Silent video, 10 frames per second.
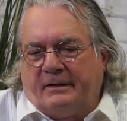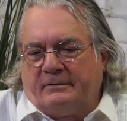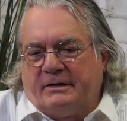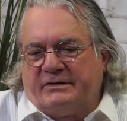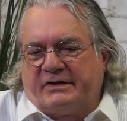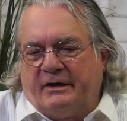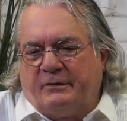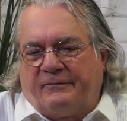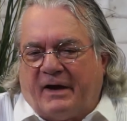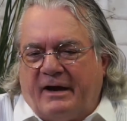he said,
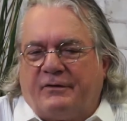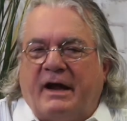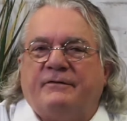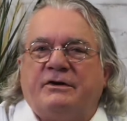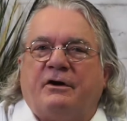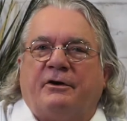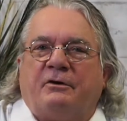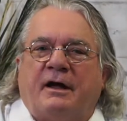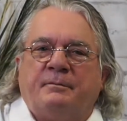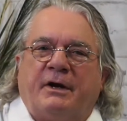if I ever have a
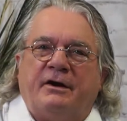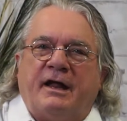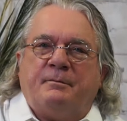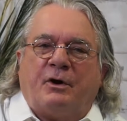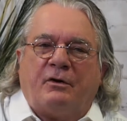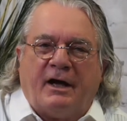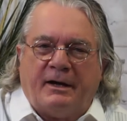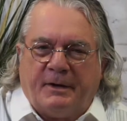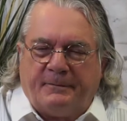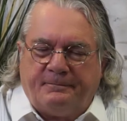daughter, I'm going to name her
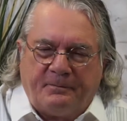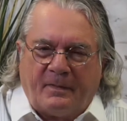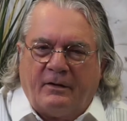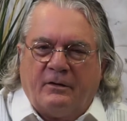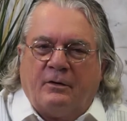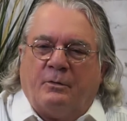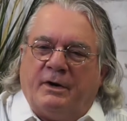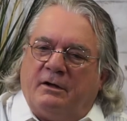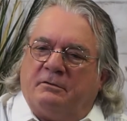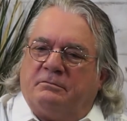Ima.
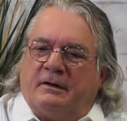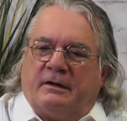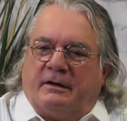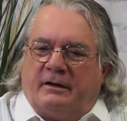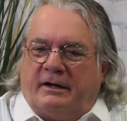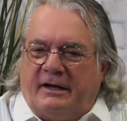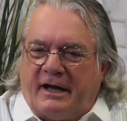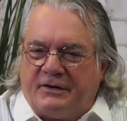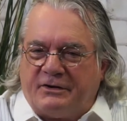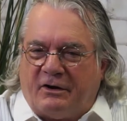Well, he
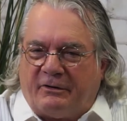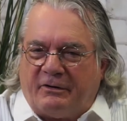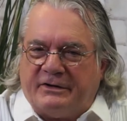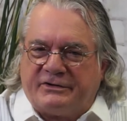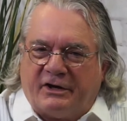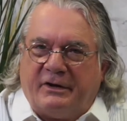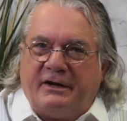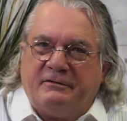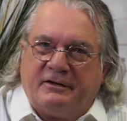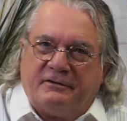had the daughter, and so
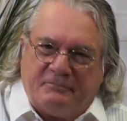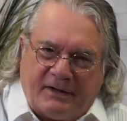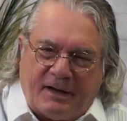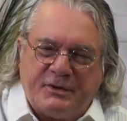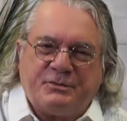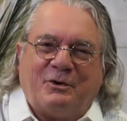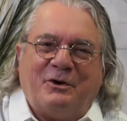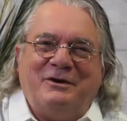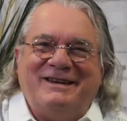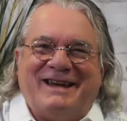he kept his word,
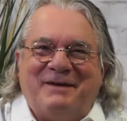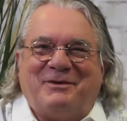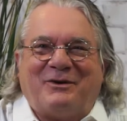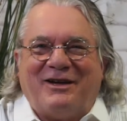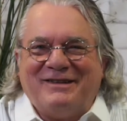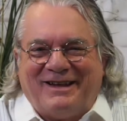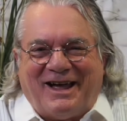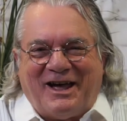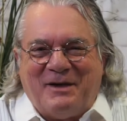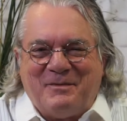named her
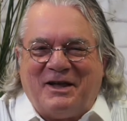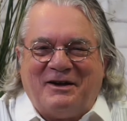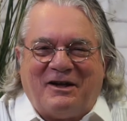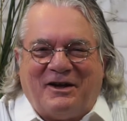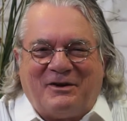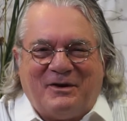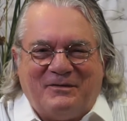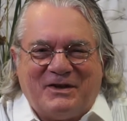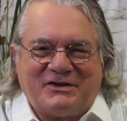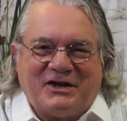Ima in honor of
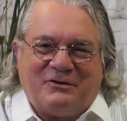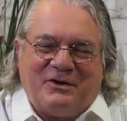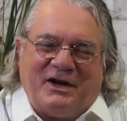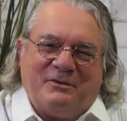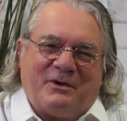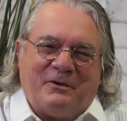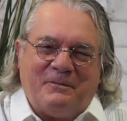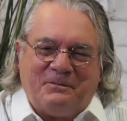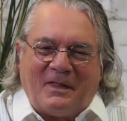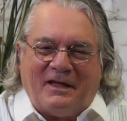this Southern hero
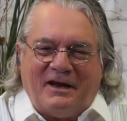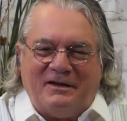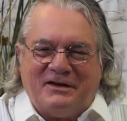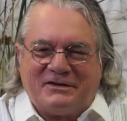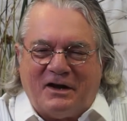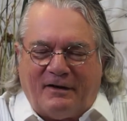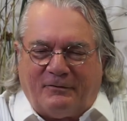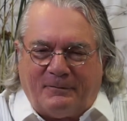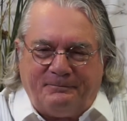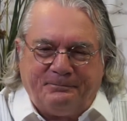in this novel.